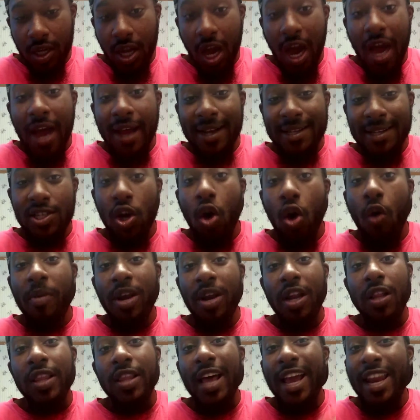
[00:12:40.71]
God
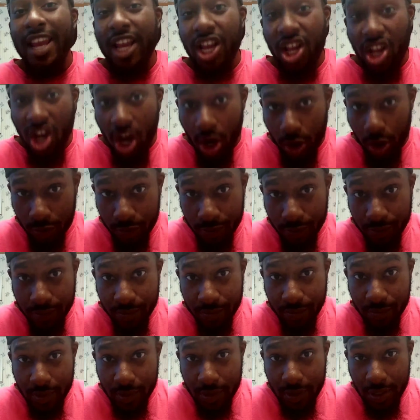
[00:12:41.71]
told me to let it go.
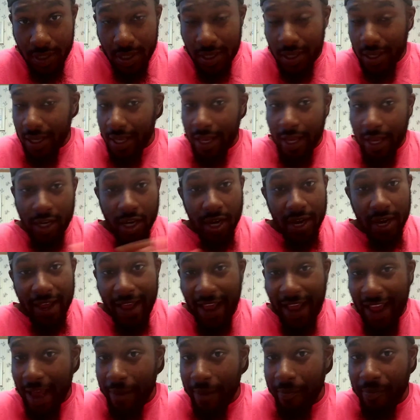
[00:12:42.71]
It
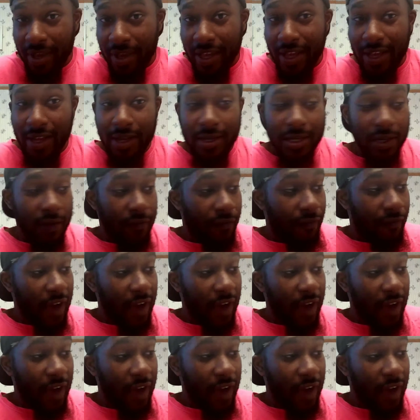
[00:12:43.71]
done happened.